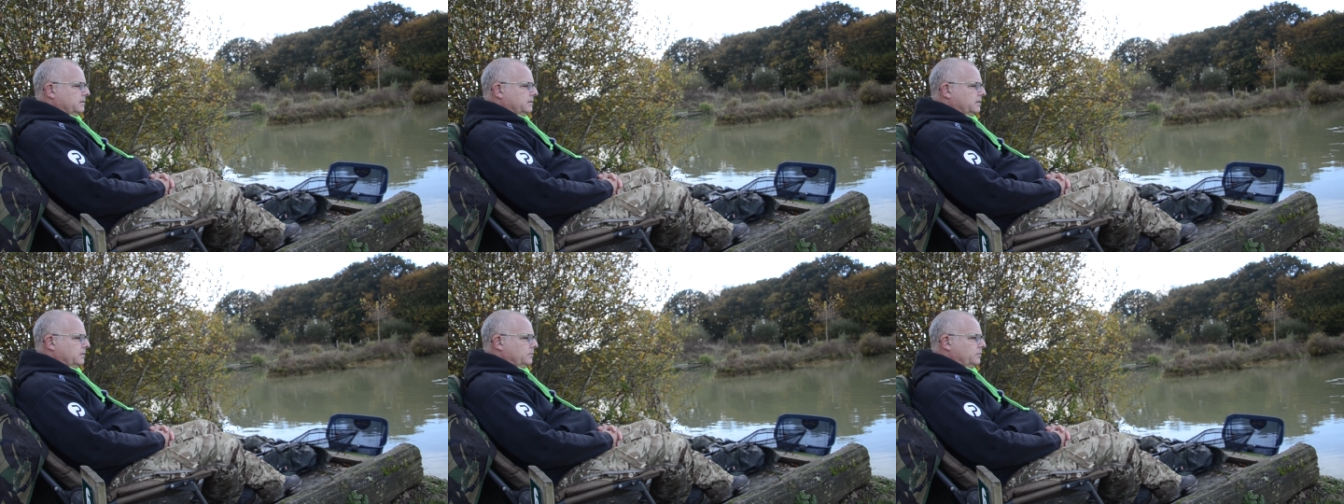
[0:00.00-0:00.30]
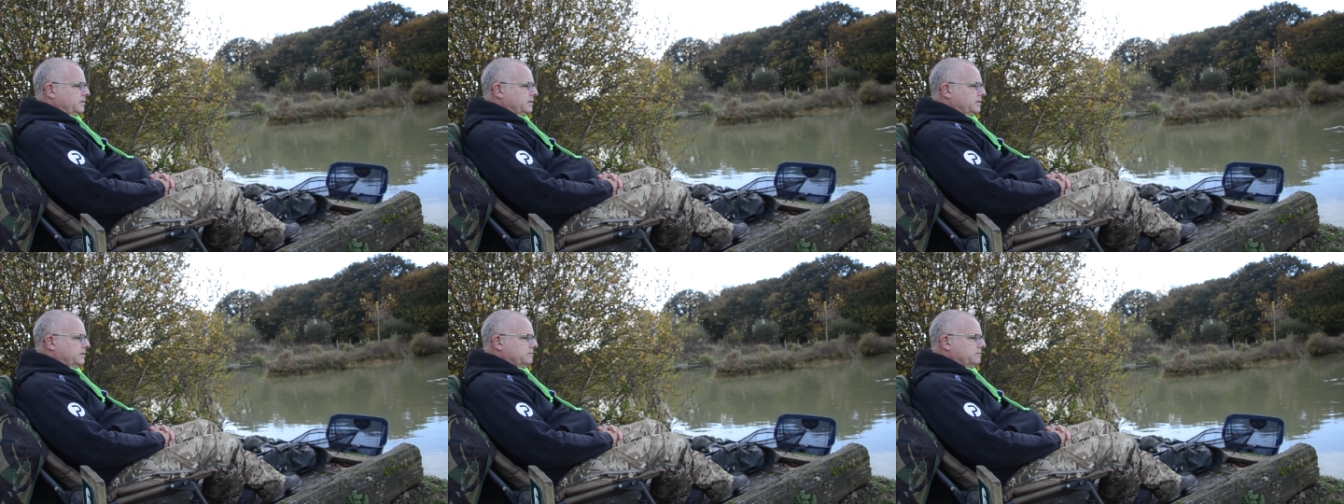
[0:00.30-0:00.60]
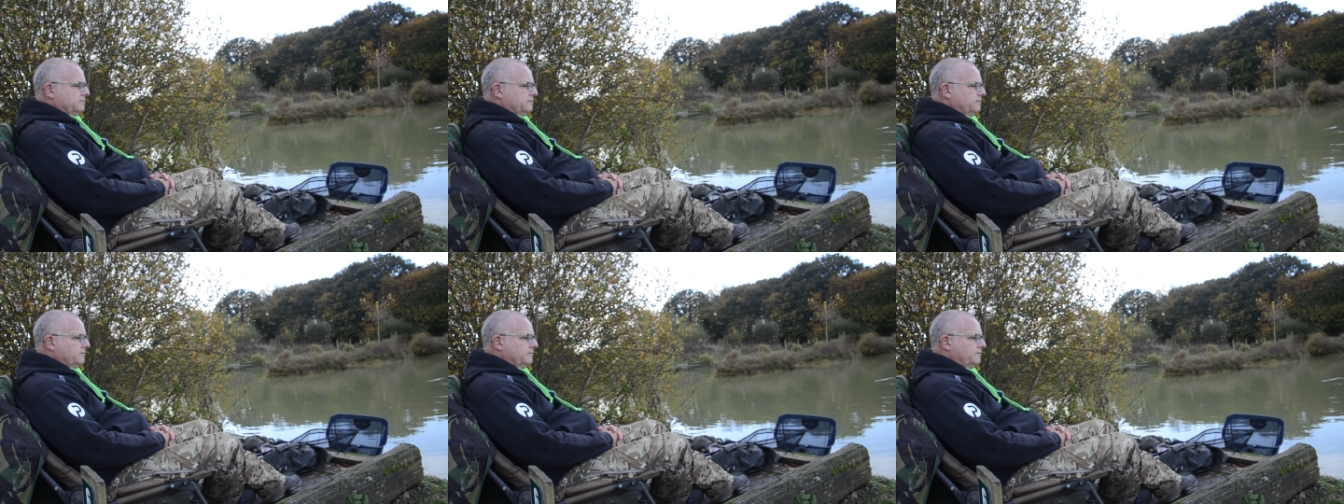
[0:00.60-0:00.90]
and
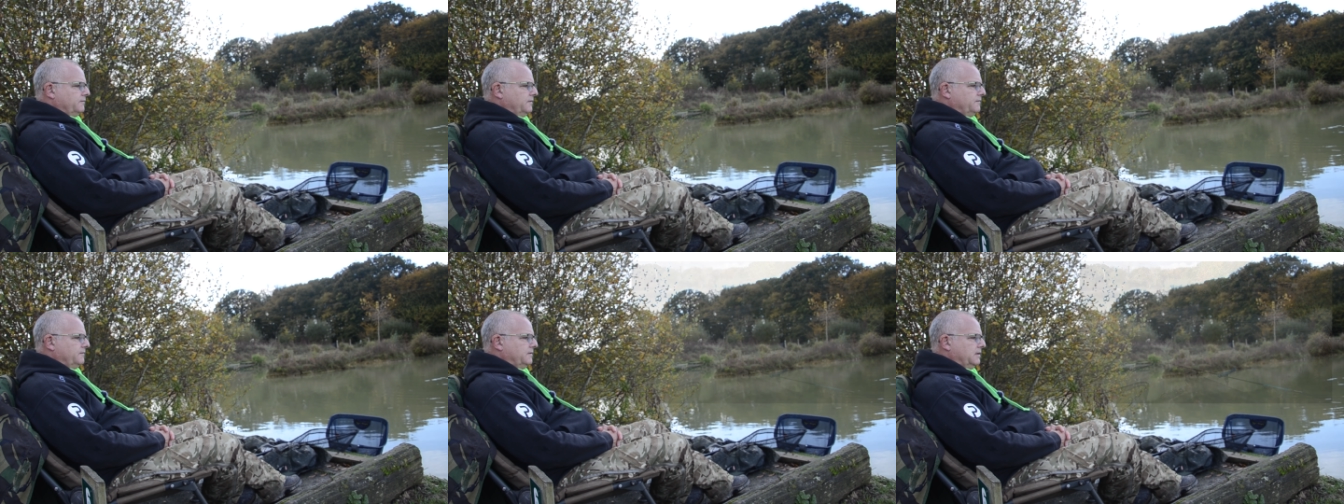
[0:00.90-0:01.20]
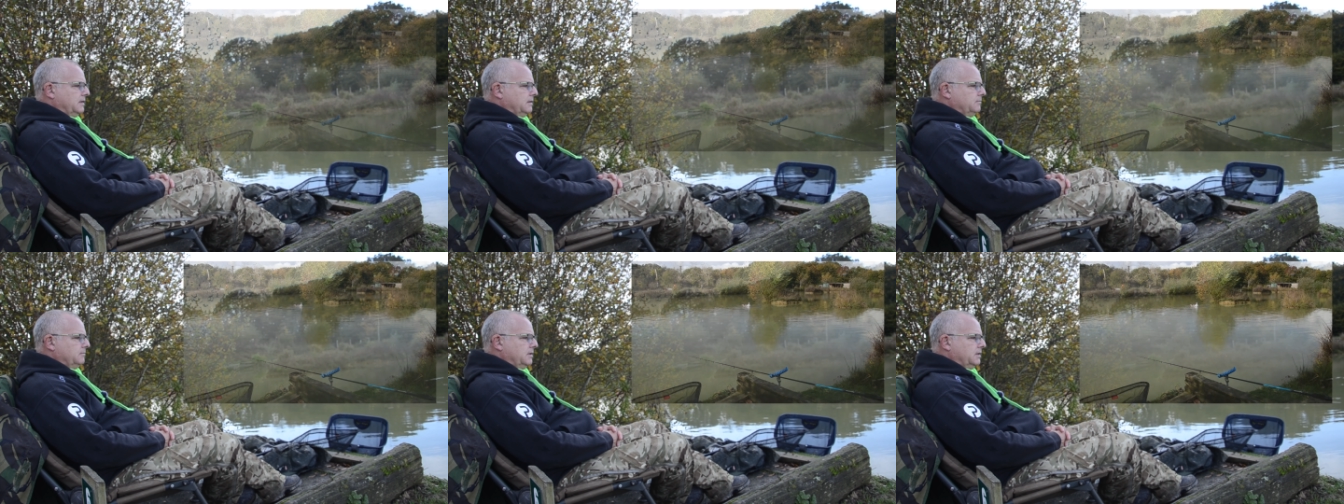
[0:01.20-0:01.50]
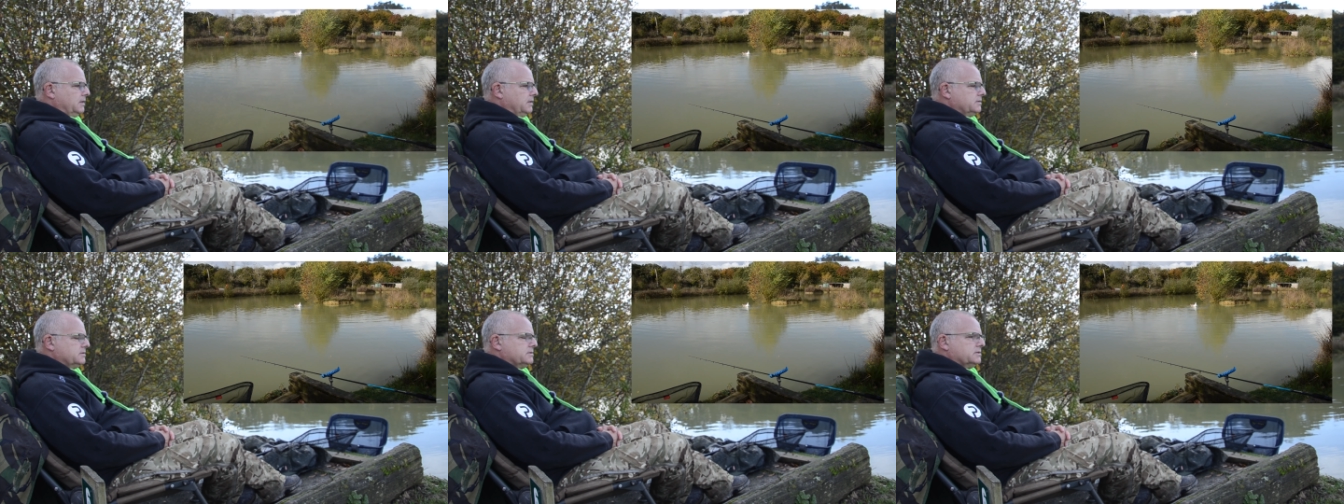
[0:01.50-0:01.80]
within 15
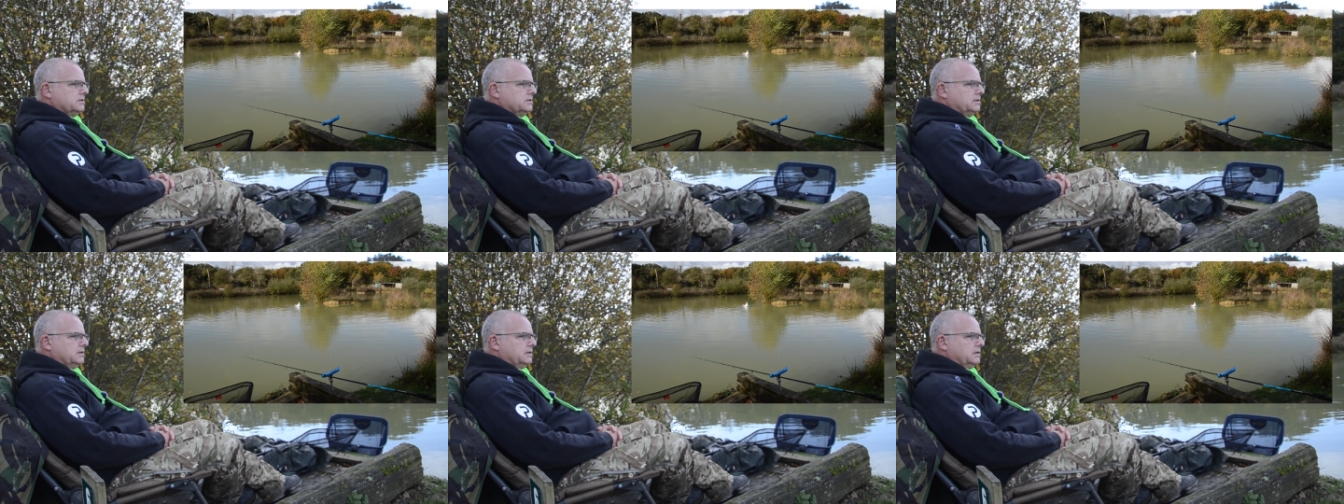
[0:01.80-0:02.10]
minutes